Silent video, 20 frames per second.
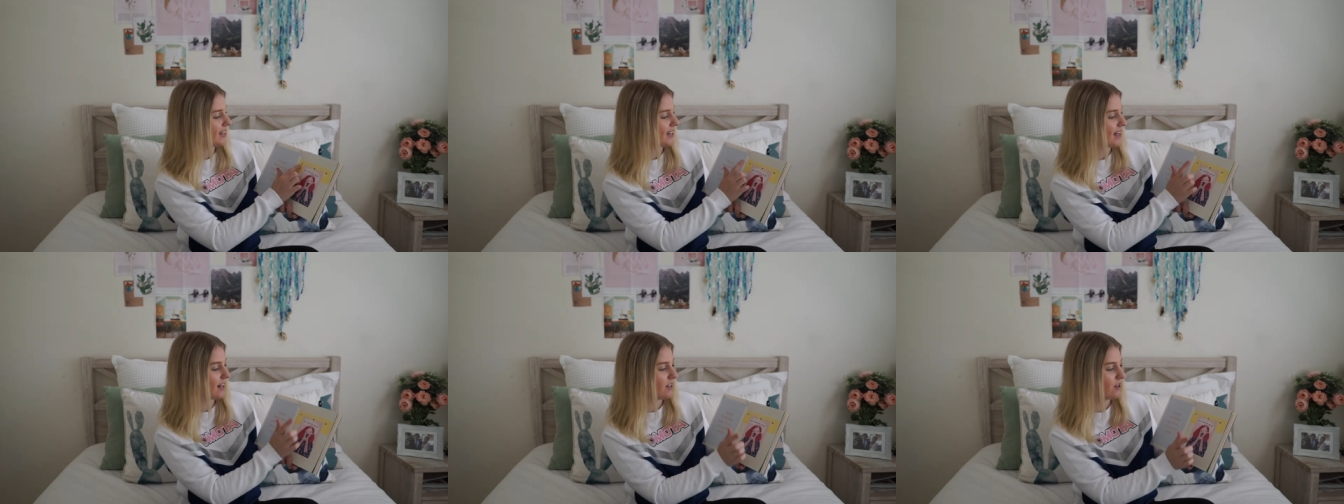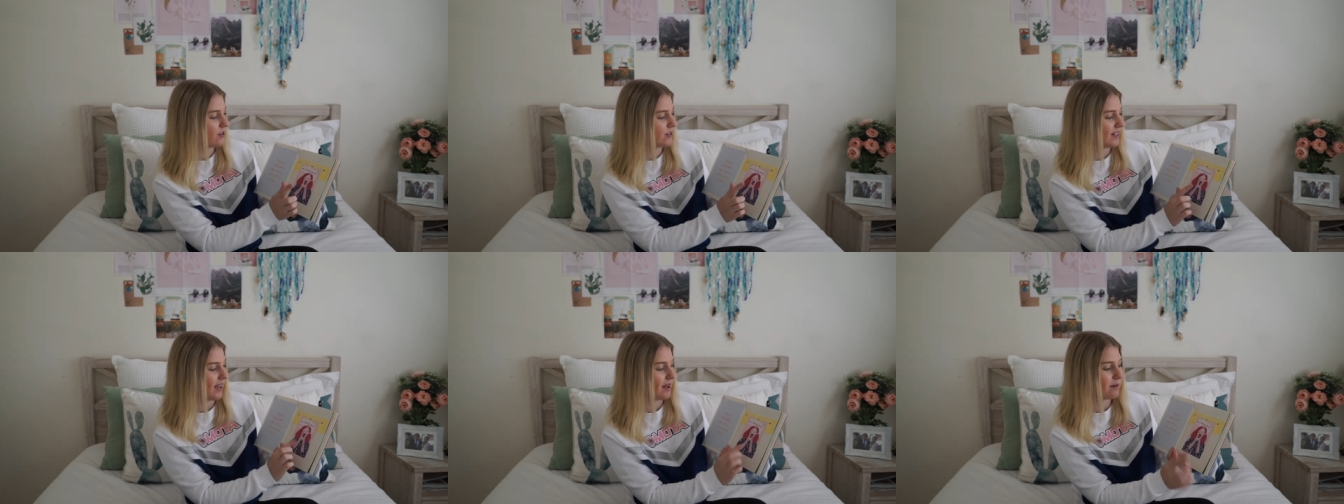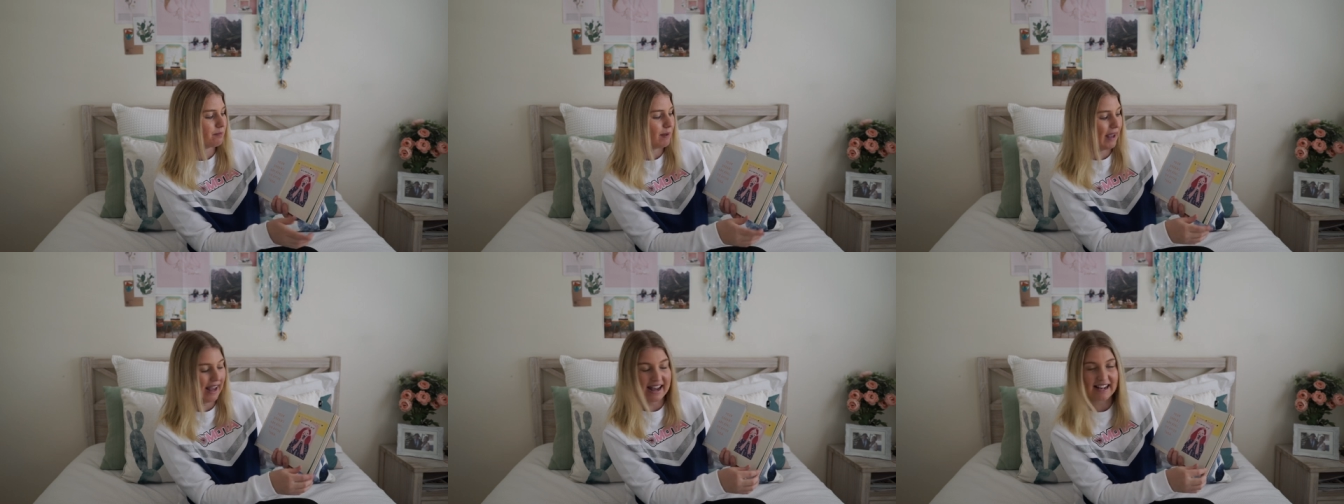yellows
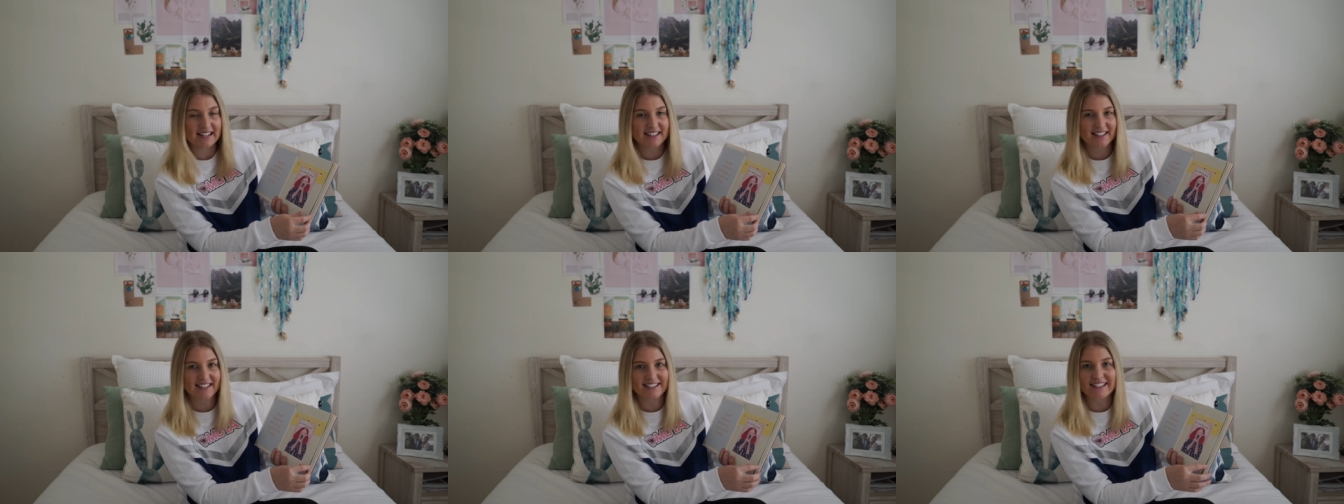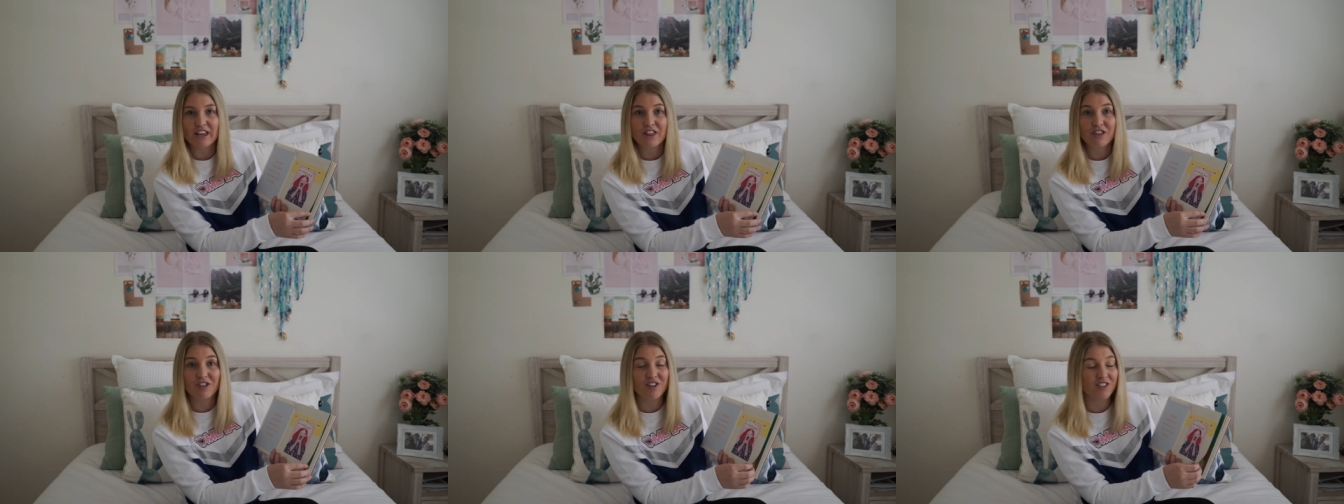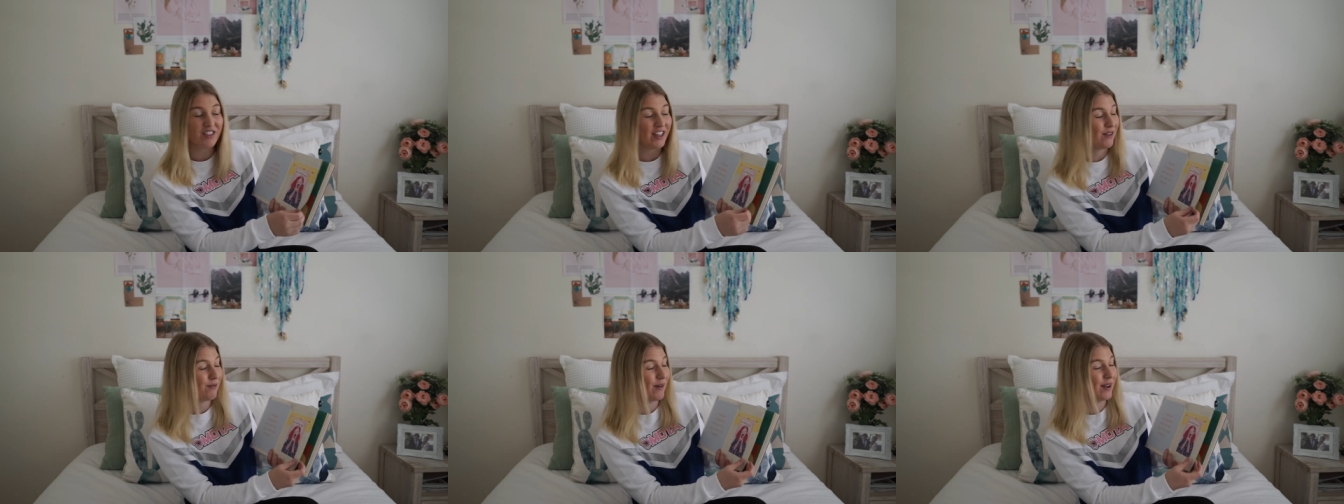and pinks because I
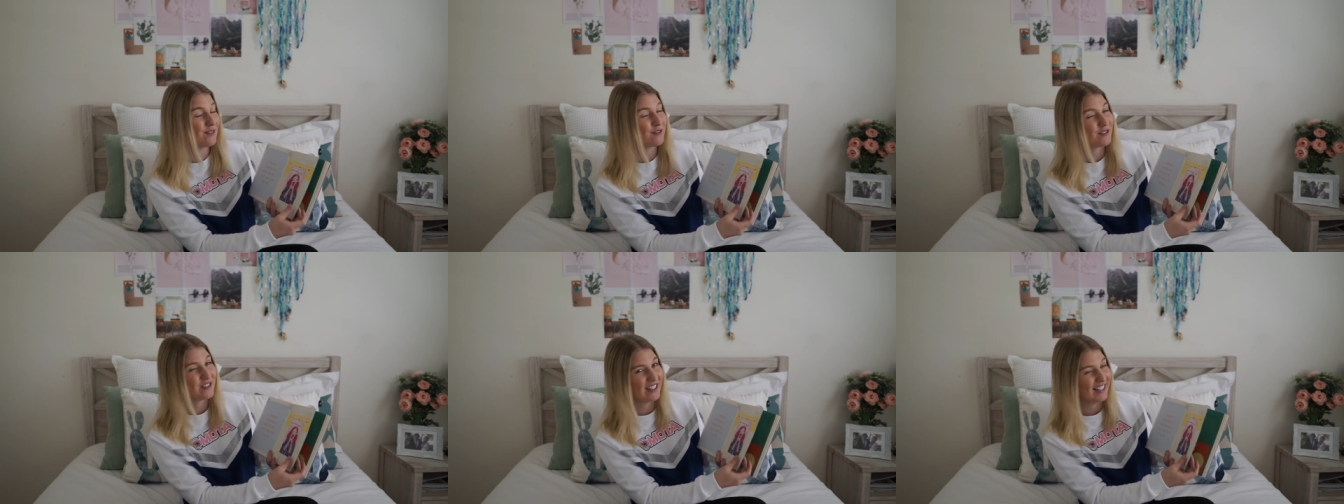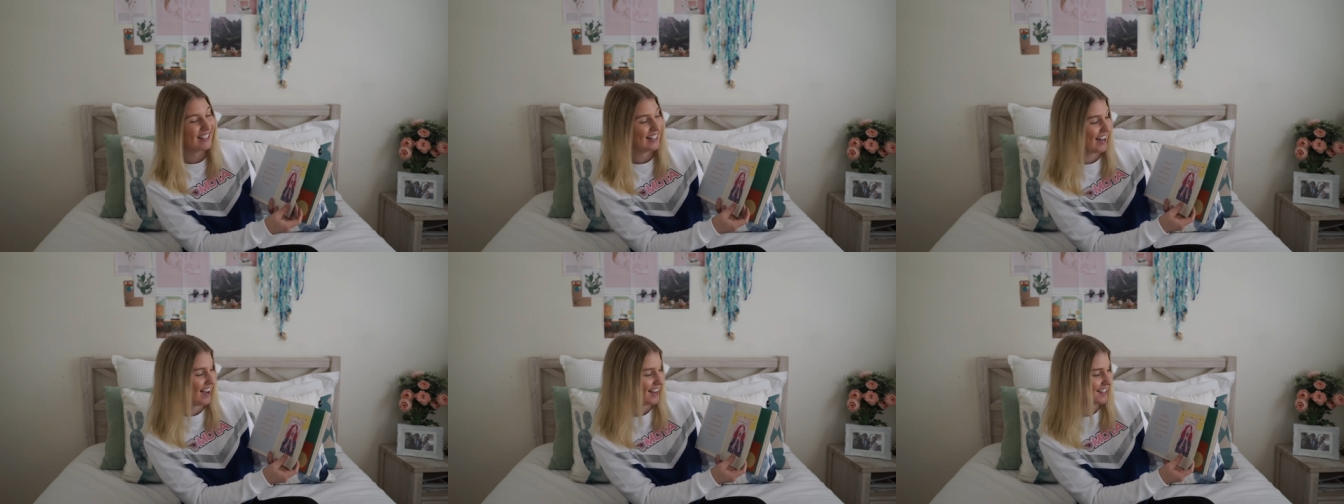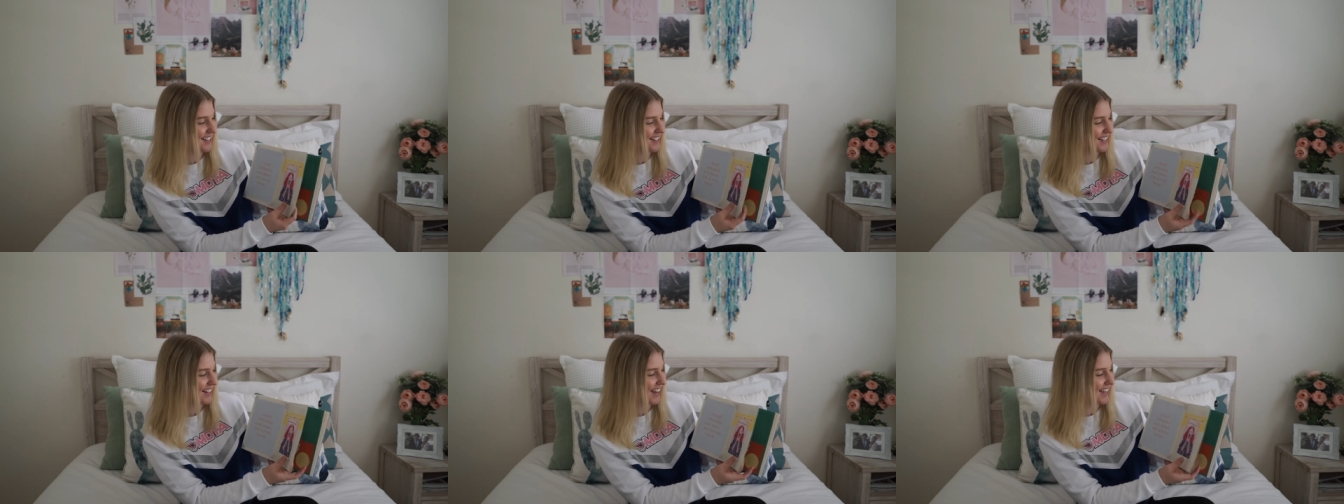thought they went really
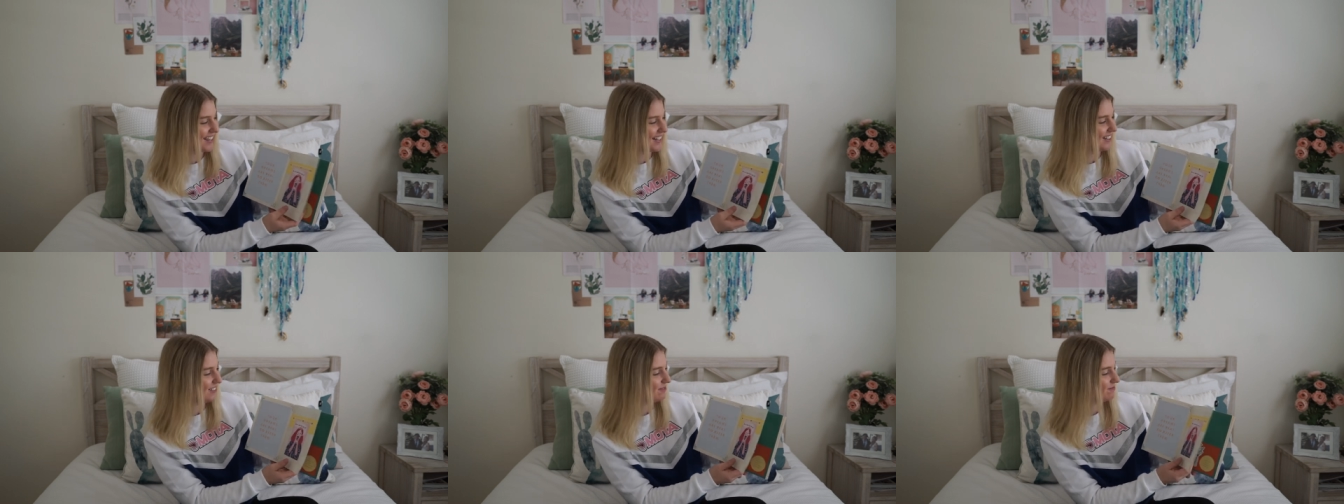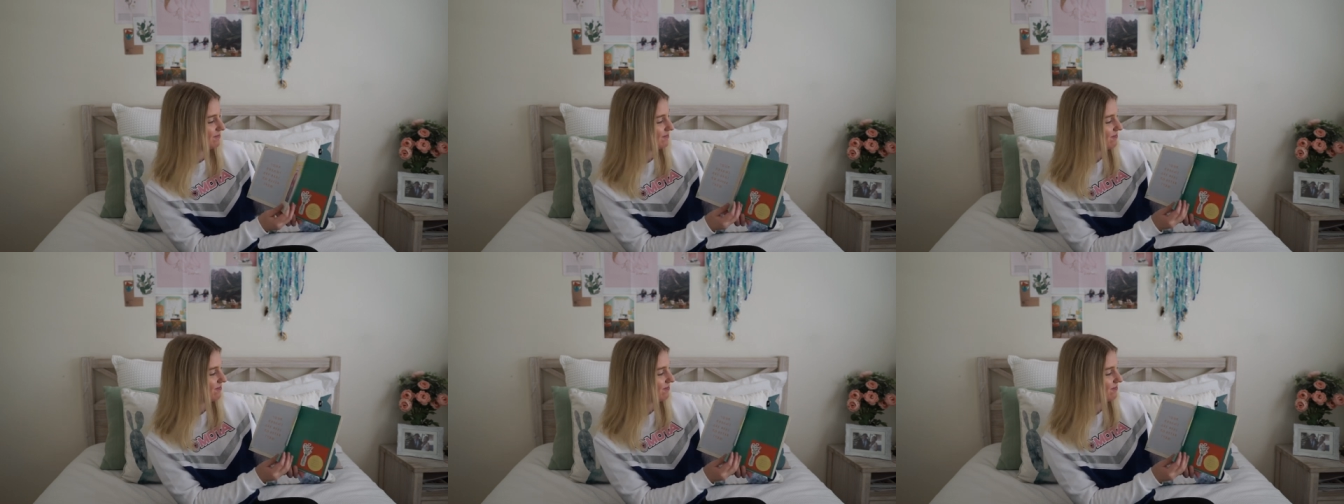nice together.